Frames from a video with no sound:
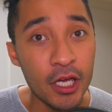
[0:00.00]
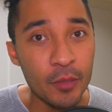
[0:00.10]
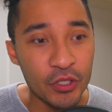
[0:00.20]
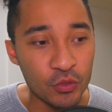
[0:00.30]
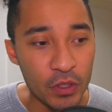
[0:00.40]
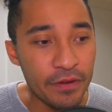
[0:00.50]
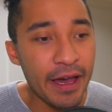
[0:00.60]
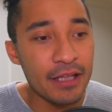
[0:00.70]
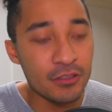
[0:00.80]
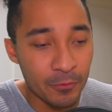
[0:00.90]
because we've
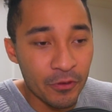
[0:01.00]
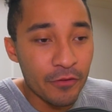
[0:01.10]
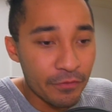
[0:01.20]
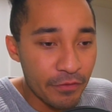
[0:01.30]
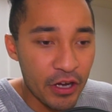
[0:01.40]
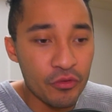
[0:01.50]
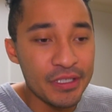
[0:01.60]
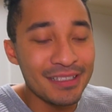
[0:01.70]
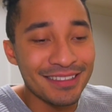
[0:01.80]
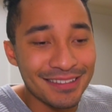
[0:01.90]
had some very